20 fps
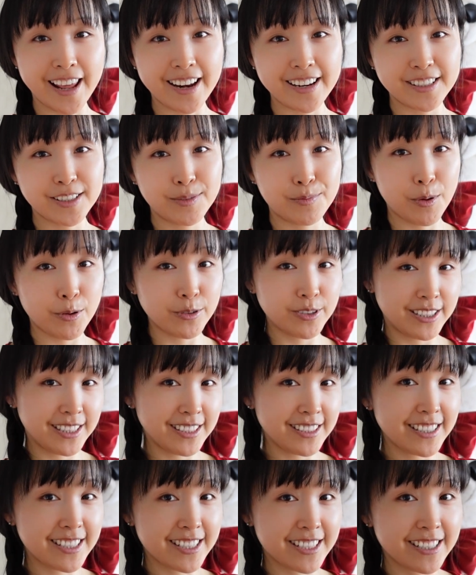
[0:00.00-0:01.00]
that is
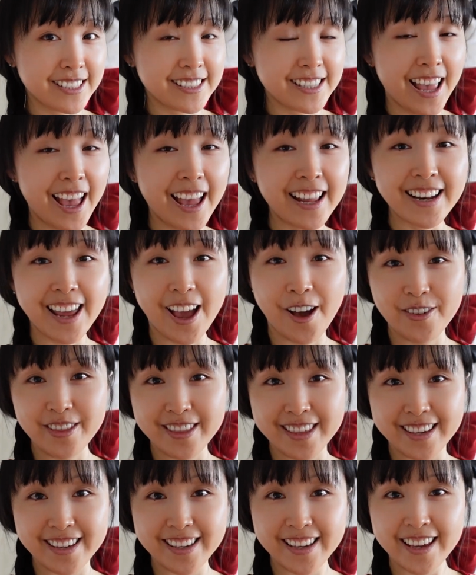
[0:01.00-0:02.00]
both delicious and
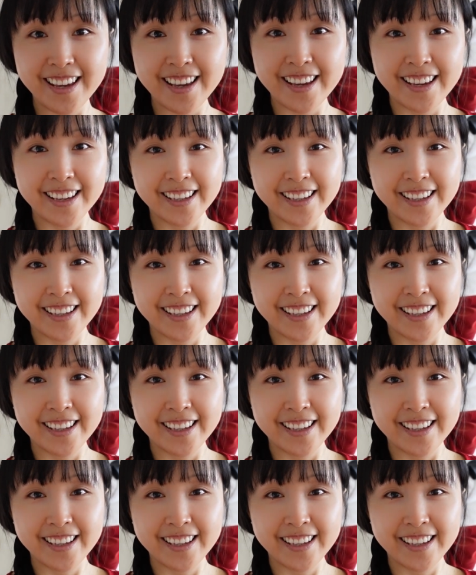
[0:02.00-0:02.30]
healthy.